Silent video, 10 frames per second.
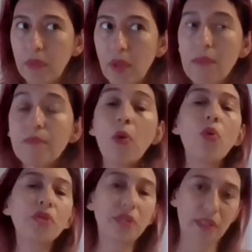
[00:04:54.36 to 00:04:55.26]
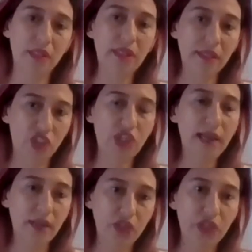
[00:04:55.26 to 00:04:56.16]
important this
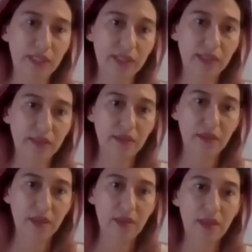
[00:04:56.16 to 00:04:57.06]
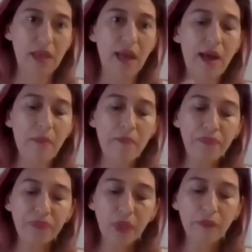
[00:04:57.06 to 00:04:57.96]
challenge is
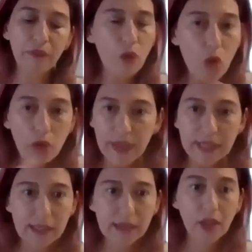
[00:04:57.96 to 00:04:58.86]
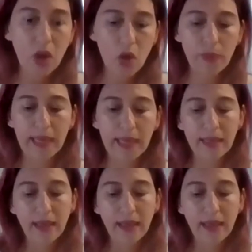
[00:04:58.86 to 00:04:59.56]
for all of us globally.